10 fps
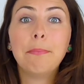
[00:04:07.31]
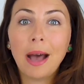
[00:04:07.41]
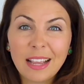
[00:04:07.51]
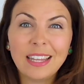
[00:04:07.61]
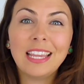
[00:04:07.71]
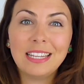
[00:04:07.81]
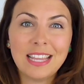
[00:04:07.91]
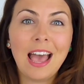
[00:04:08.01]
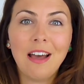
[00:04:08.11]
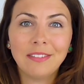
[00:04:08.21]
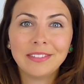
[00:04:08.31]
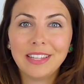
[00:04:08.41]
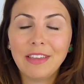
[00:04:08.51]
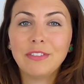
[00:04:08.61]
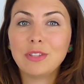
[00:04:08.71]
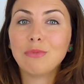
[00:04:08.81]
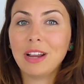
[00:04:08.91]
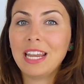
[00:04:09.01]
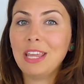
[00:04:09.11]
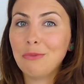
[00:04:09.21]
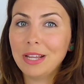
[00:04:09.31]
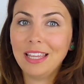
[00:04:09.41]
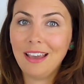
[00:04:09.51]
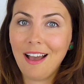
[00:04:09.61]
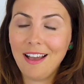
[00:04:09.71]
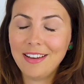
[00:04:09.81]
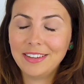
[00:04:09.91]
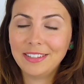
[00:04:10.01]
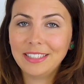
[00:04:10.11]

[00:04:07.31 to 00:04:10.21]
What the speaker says: bucketing down if it's raining really hard,